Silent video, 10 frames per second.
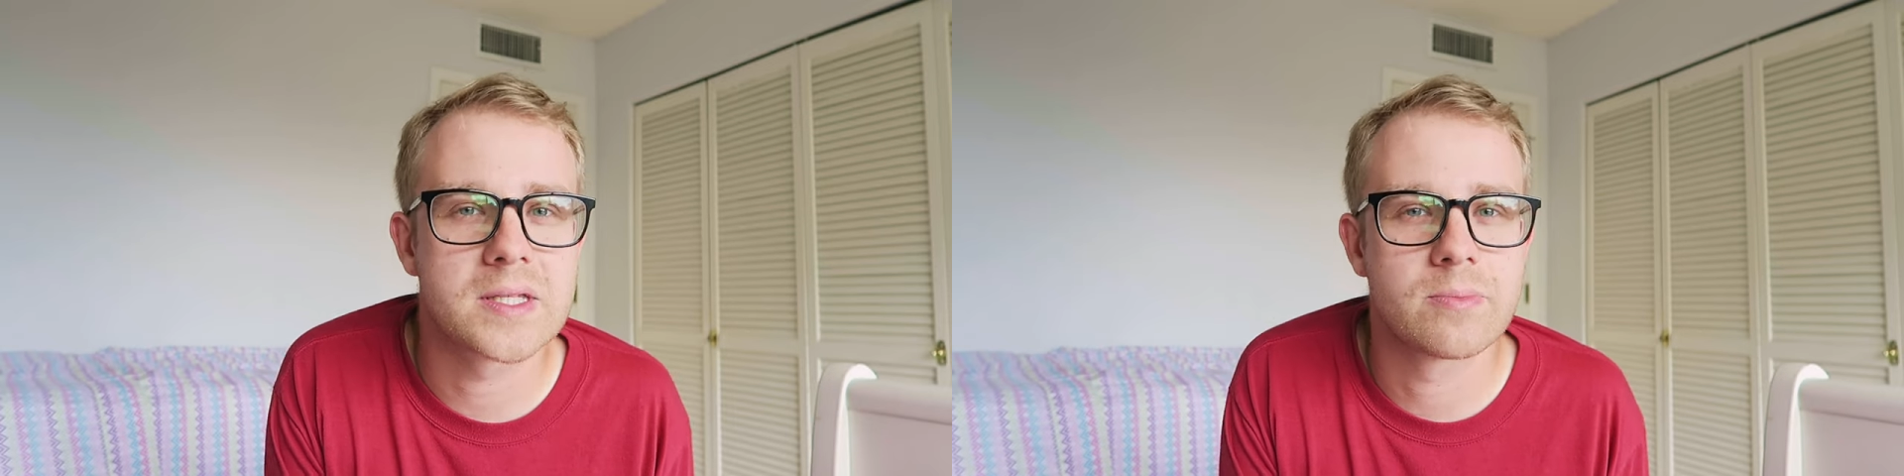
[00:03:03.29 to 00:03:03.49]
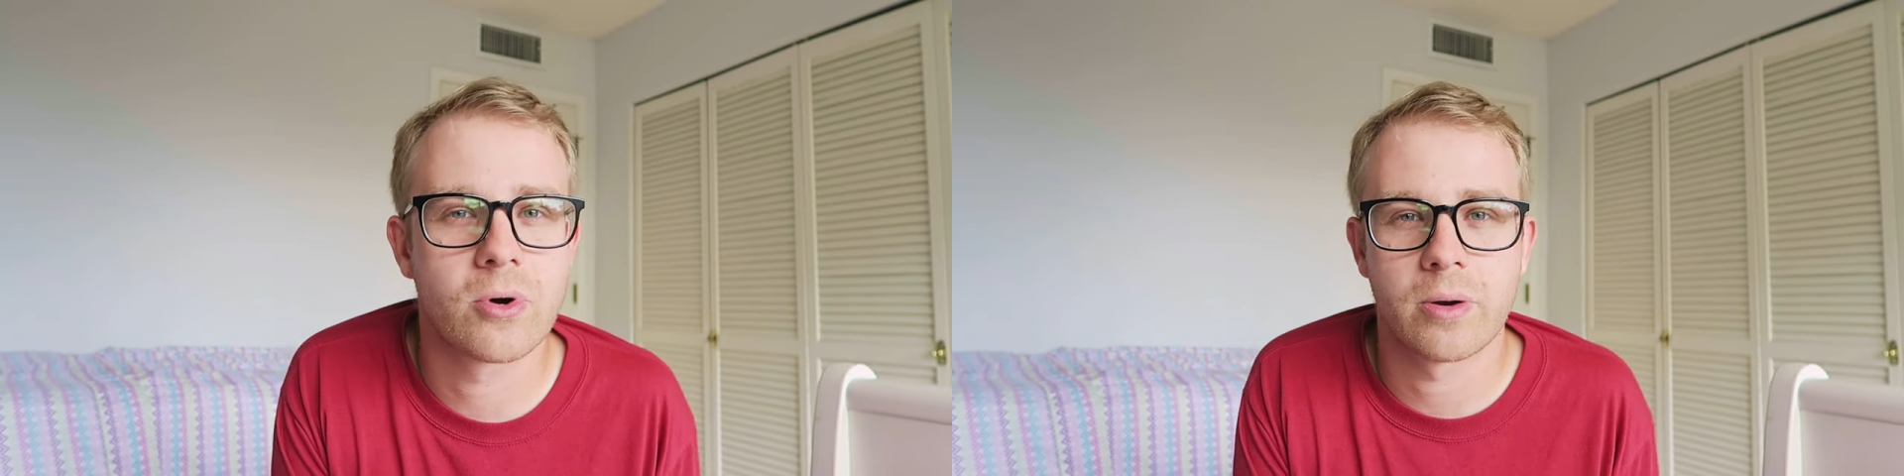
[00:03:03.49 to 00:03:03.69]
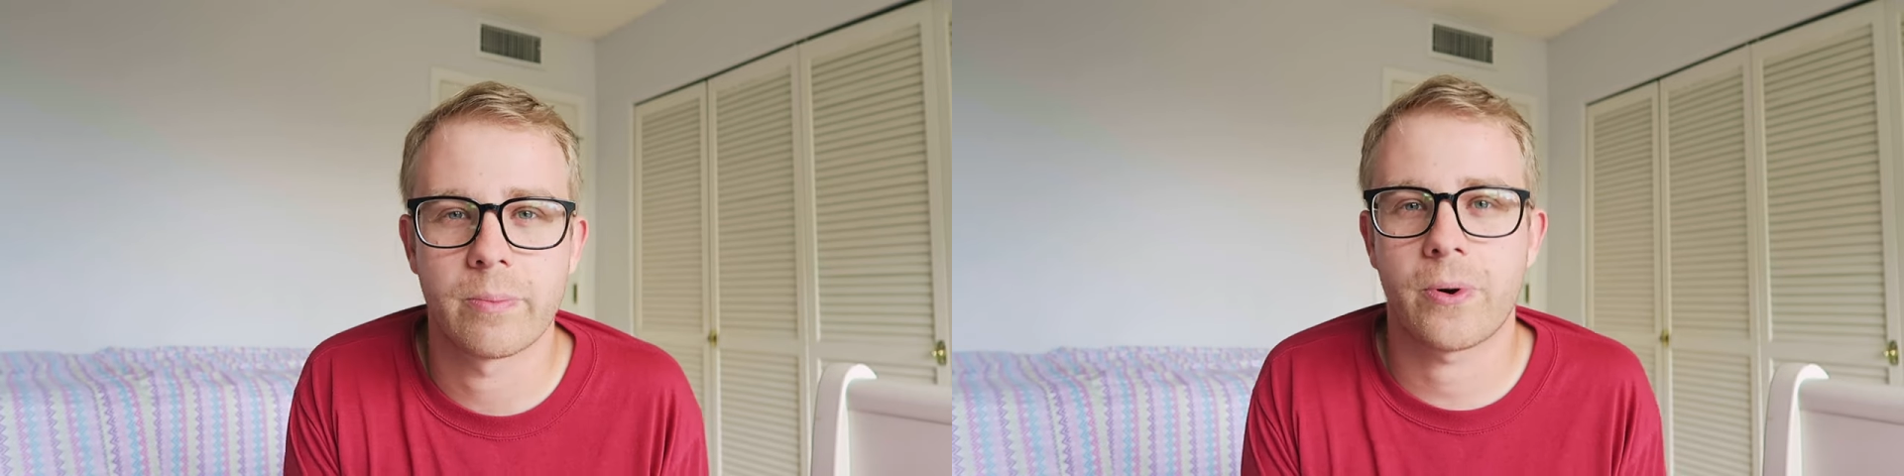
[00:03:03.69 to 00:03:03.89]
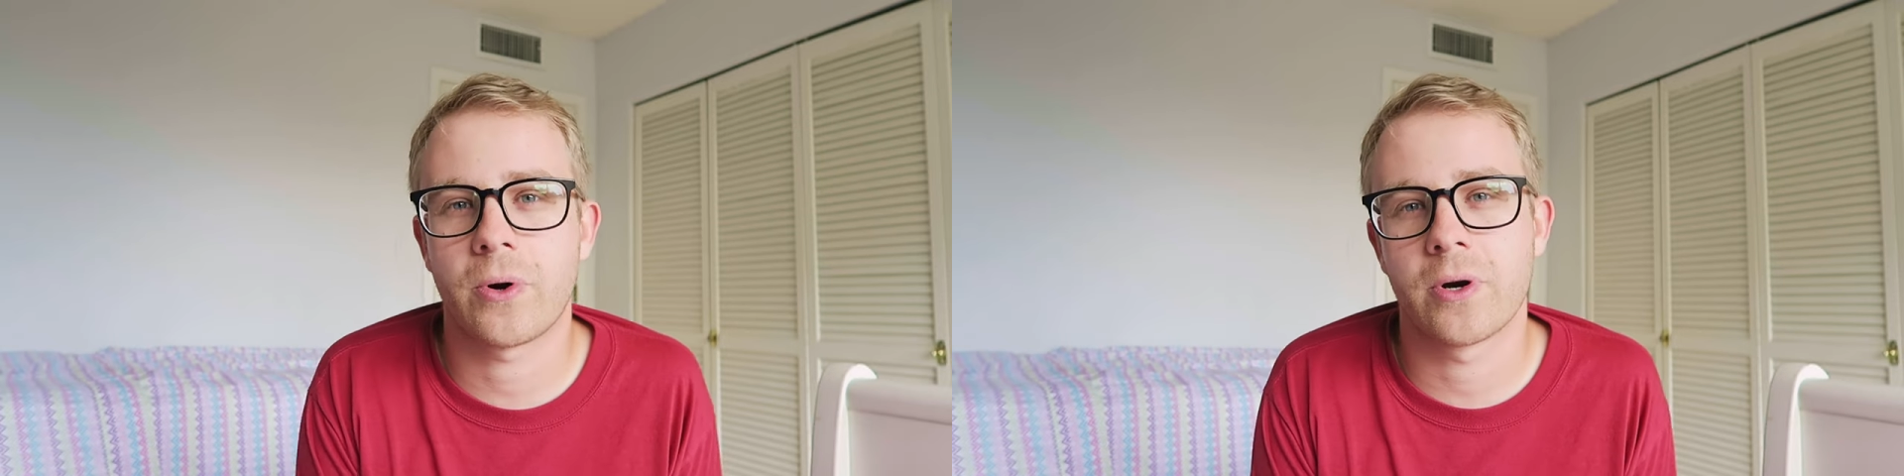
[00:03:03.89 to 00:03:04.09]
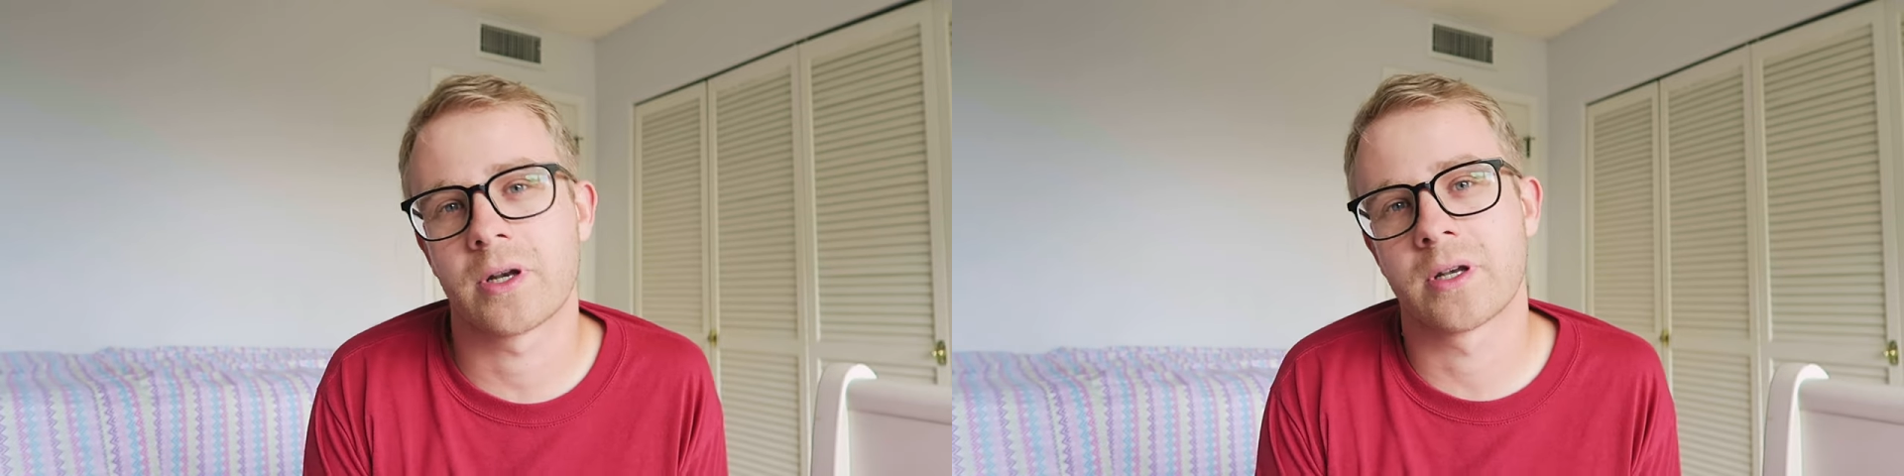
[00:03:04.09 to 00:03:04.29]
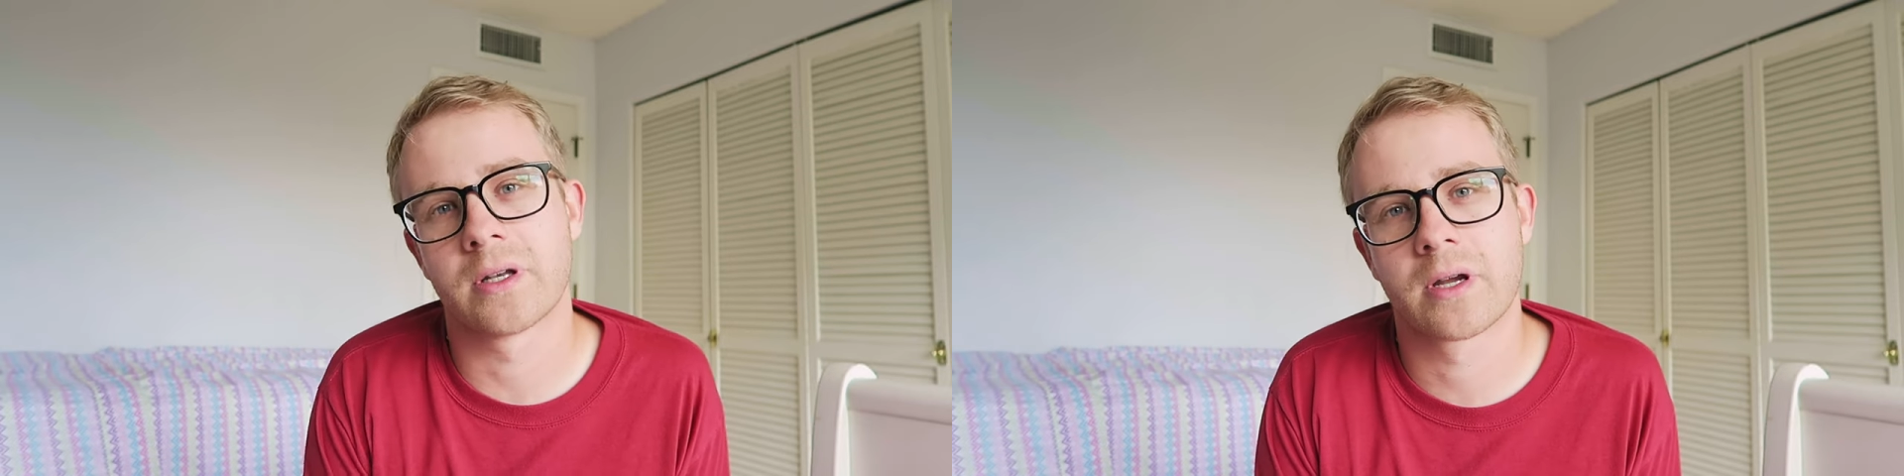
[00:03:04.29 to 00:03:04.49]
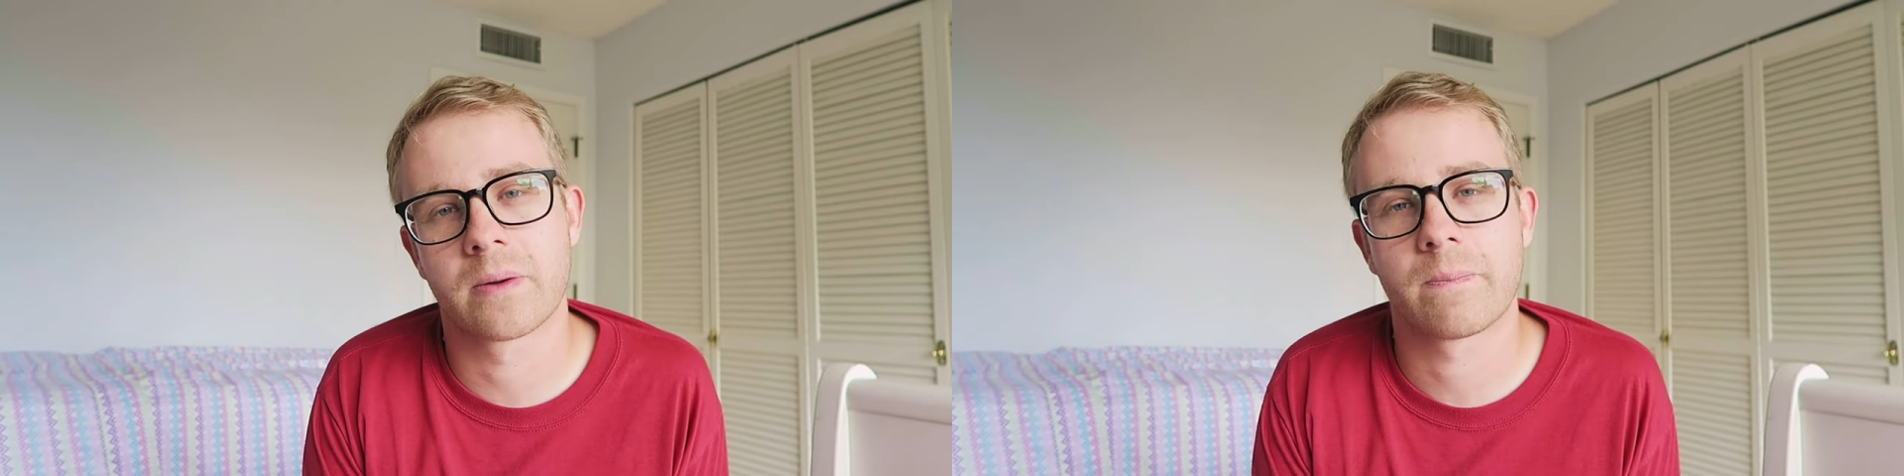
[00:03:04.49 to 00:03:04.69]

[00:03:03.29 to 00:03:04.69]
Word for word: it's more important